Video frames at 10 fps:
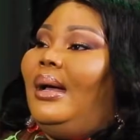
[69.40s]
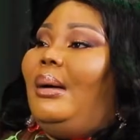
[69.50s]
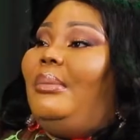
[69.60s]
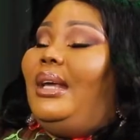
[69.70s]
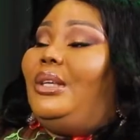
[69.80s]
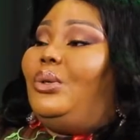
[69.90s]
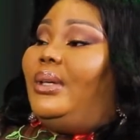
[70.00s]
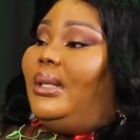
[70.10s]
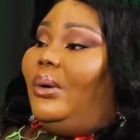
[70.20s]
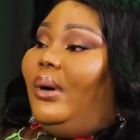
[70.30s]
I
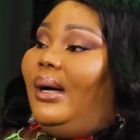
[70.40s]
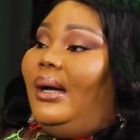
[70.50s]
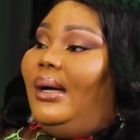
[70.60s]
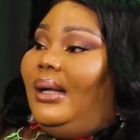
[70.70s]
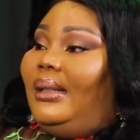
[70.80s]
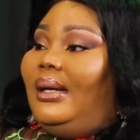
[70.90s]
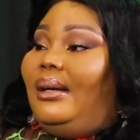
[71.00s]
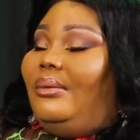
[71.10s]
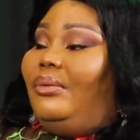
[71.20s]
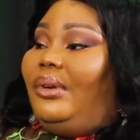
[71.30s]
joined the choir at
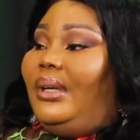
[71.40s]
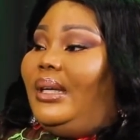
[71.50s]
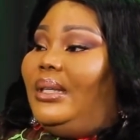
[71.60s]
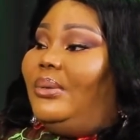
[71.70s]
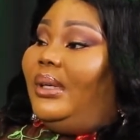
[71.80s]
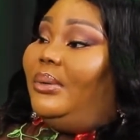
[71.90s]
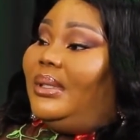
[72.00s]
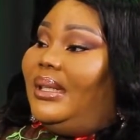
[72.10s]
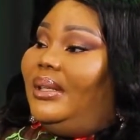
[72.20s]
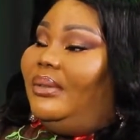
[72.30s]
that very age when I
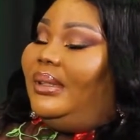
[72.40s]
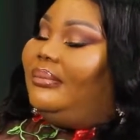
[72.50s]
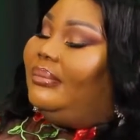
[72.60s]
was 11,